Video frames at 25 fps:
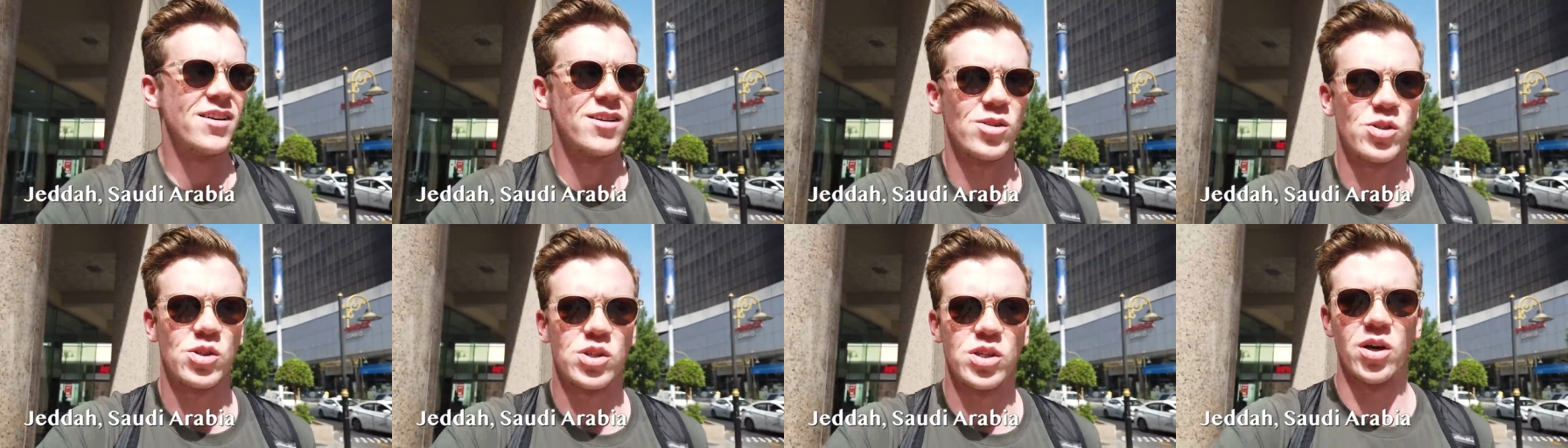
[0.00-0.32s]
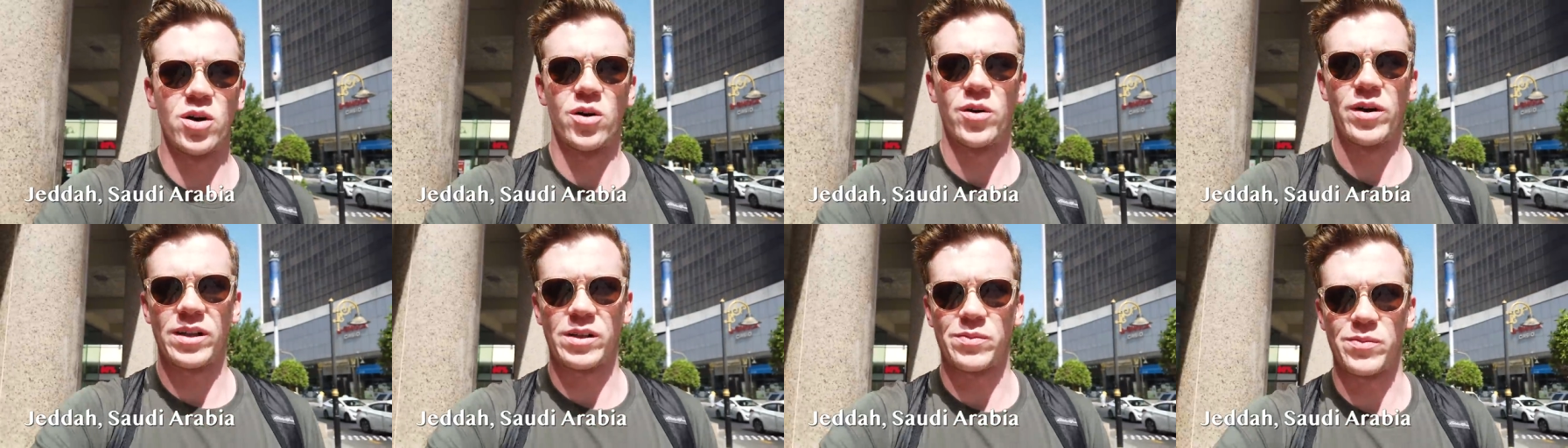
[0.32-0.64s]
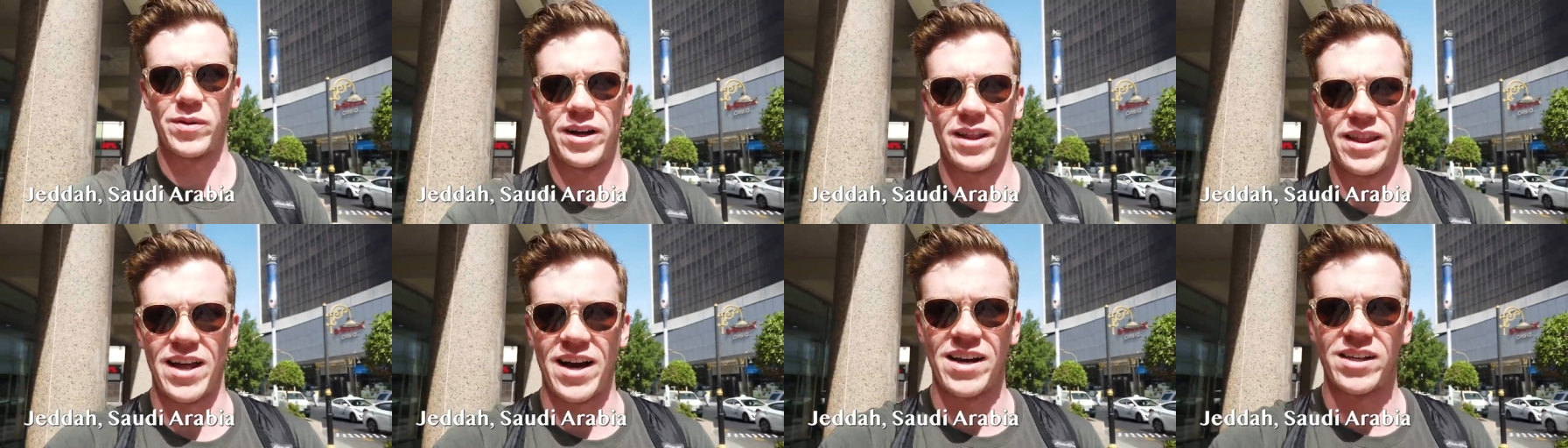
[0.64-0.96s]
So it's
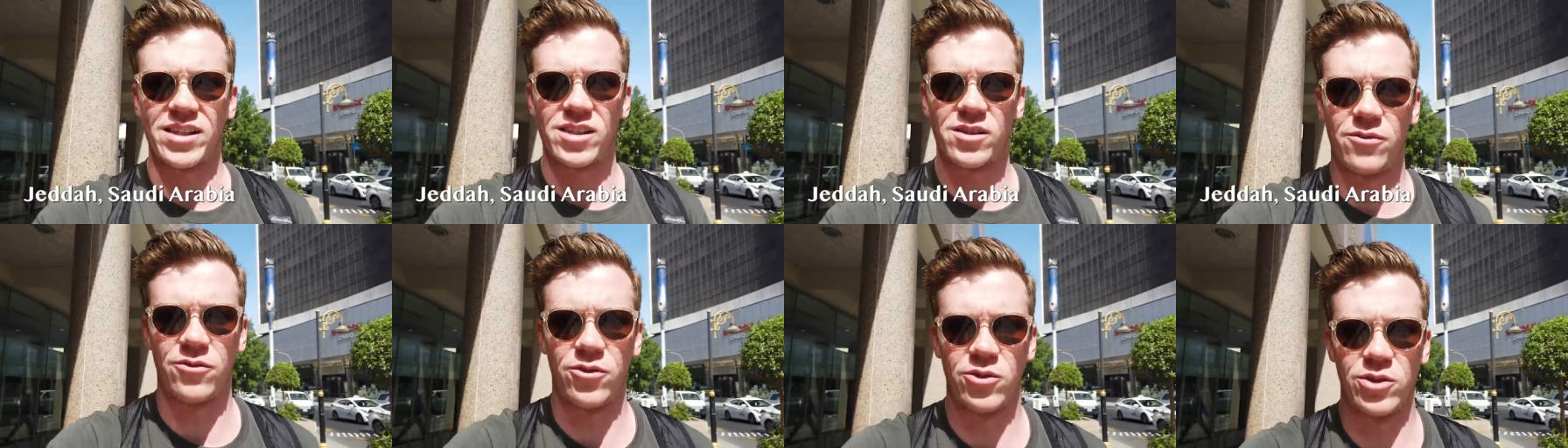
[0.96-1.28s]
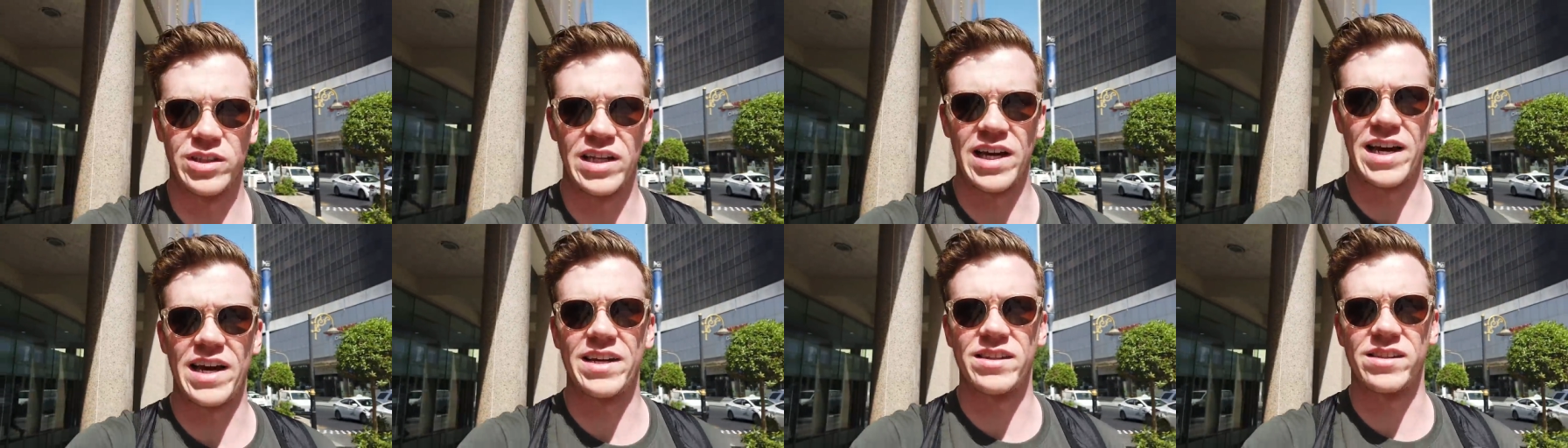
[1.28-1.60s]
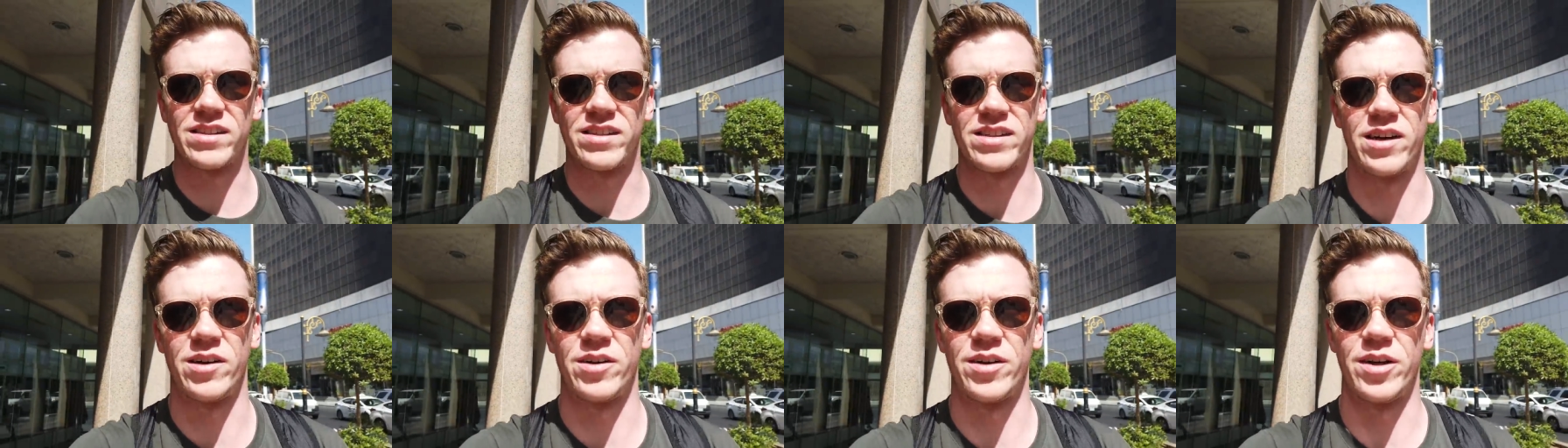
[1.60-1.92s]
my last full day
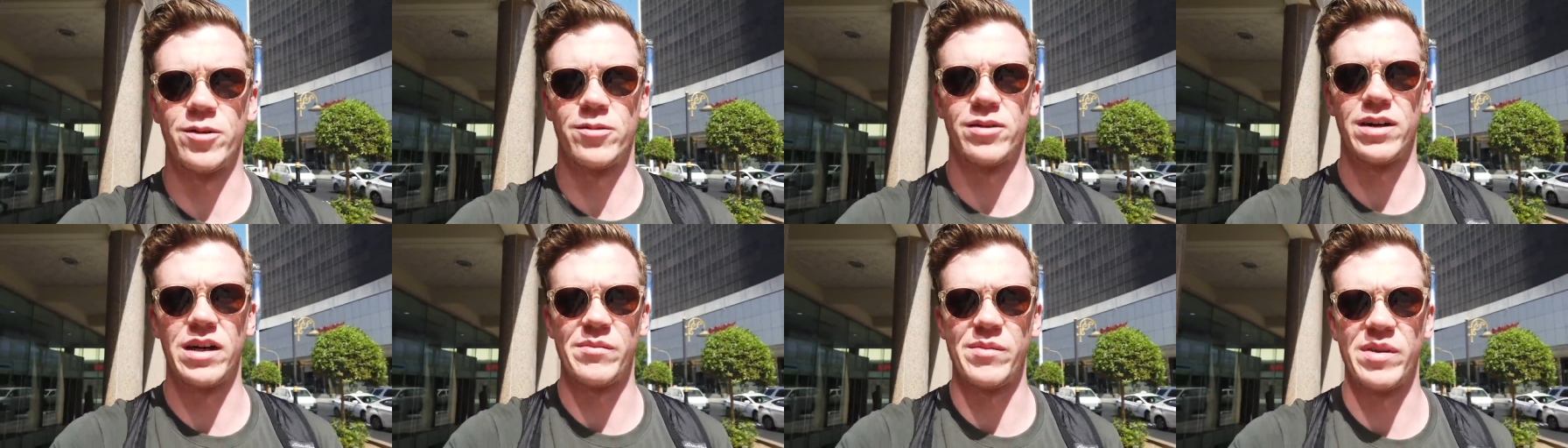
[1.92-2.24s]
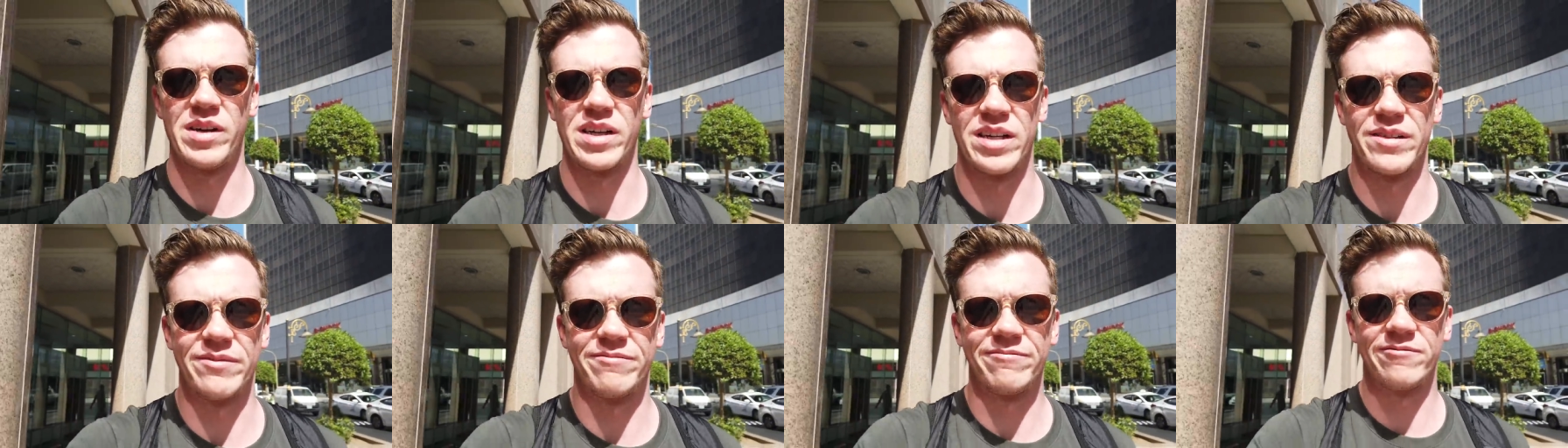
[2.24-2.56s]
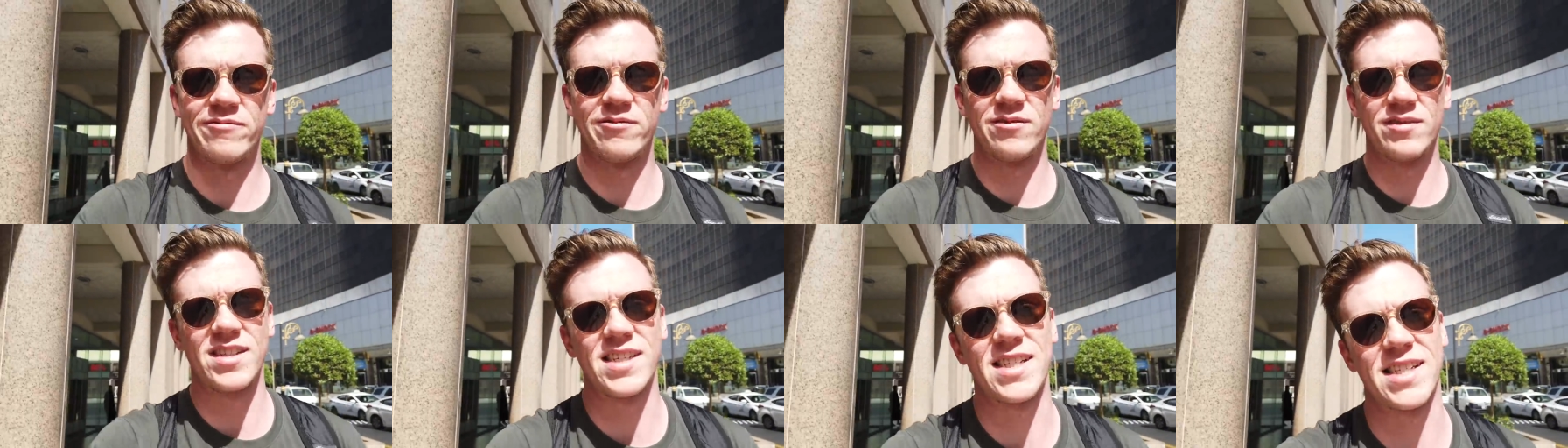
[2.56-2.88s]
in Saudi Arabia,
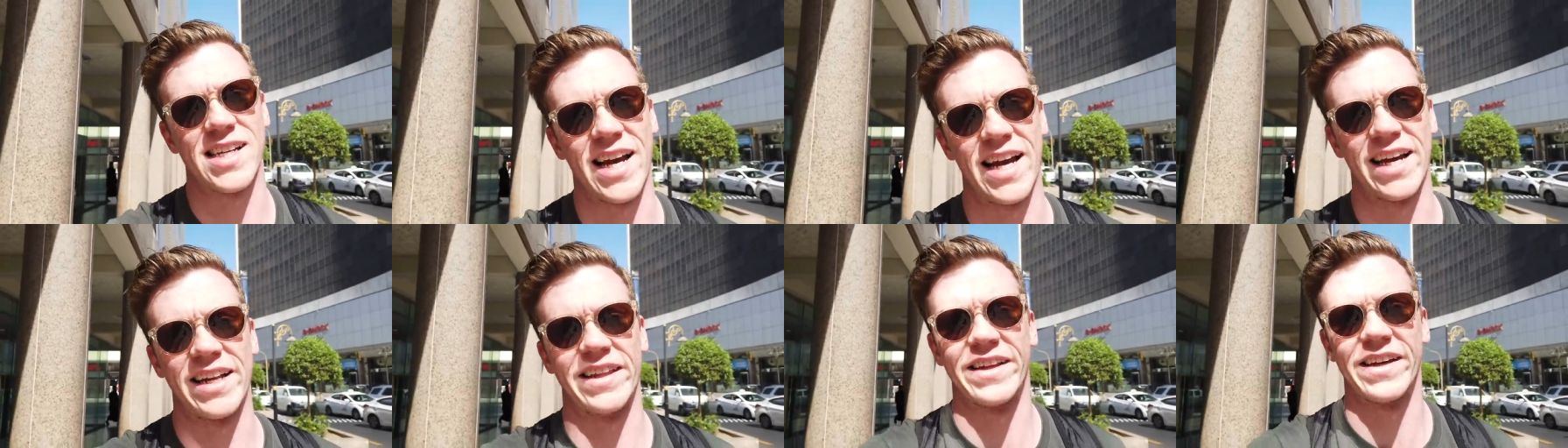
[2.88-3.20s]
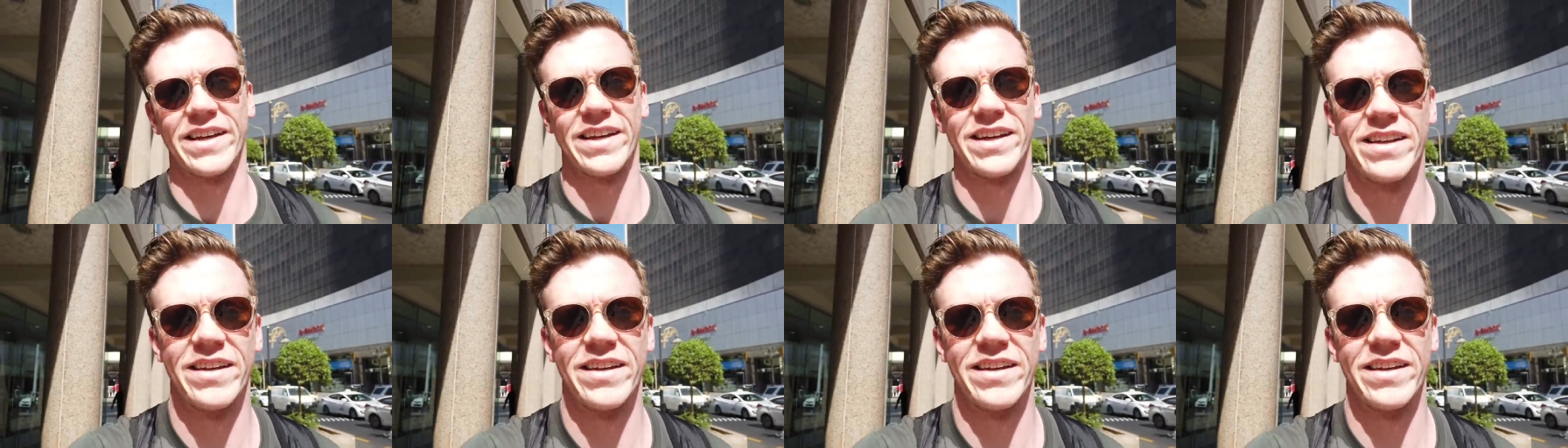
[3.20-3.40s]
sadly.